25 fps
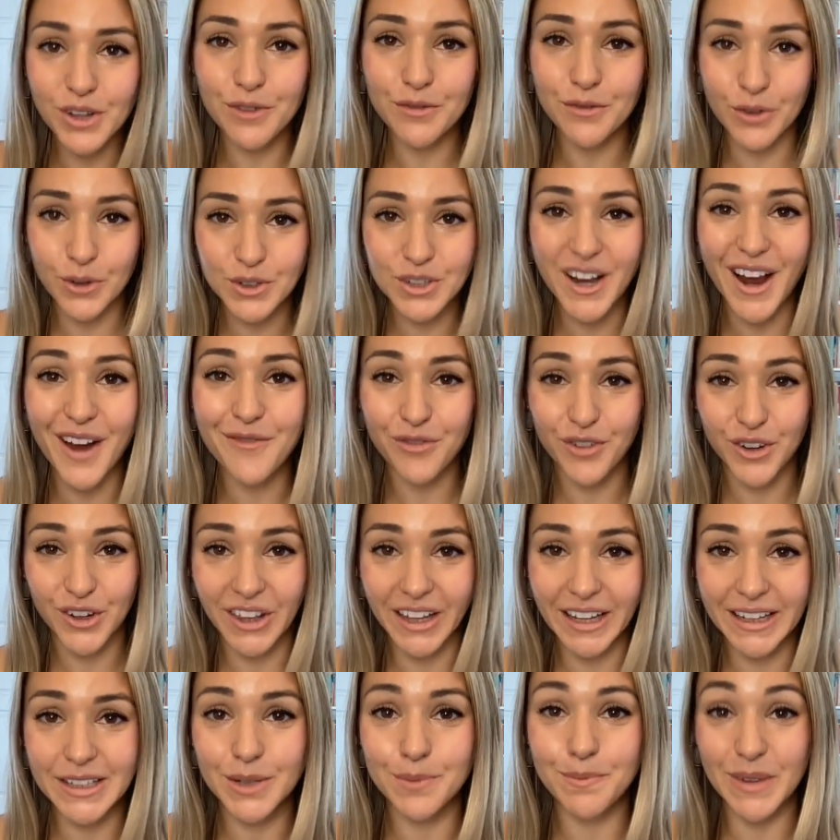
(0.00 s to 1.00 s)
a full-time
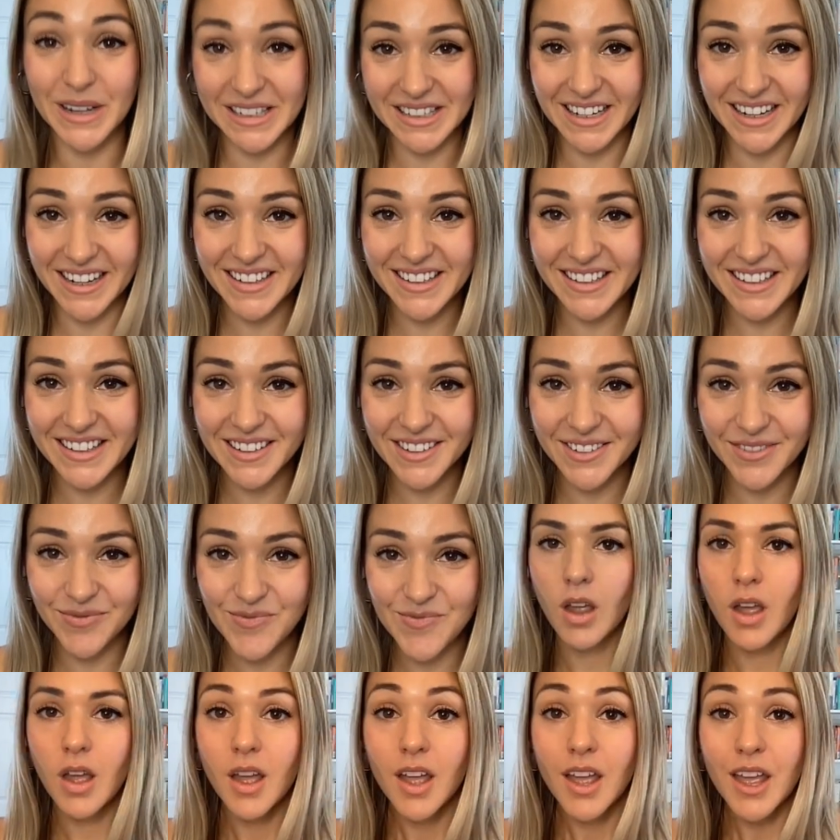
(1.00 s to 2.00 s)
freelance business.
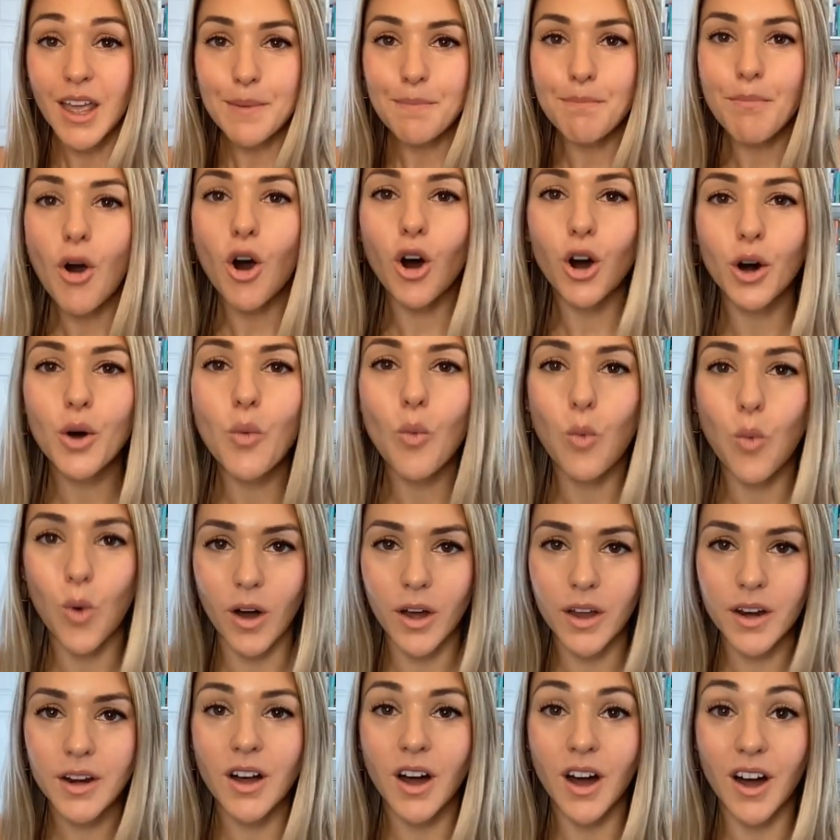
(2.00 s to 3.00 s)
In part
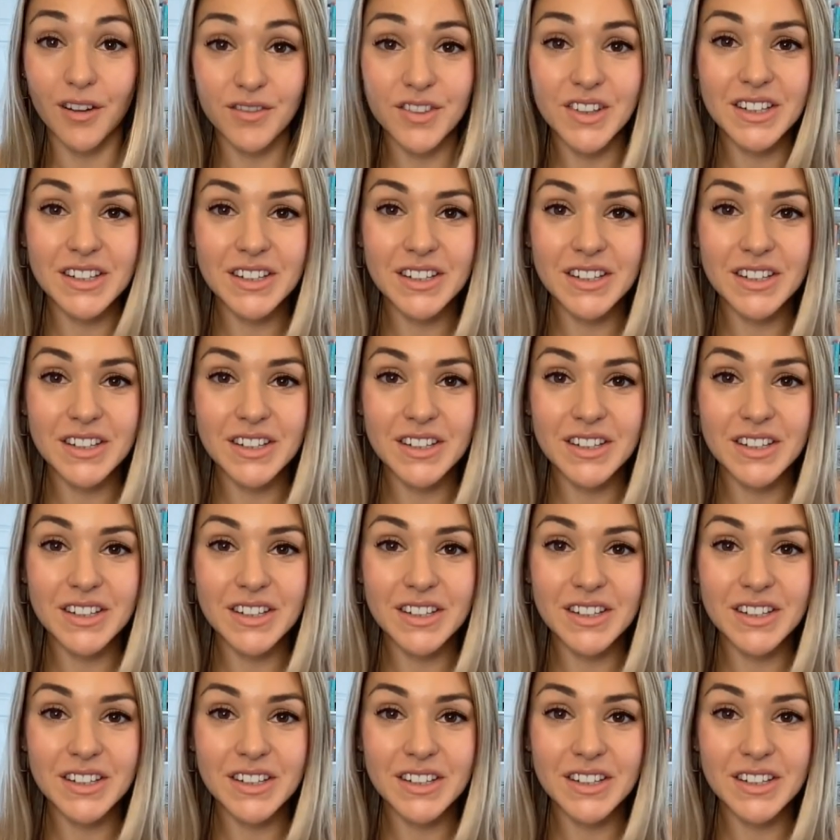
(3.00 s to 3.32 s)
1 of this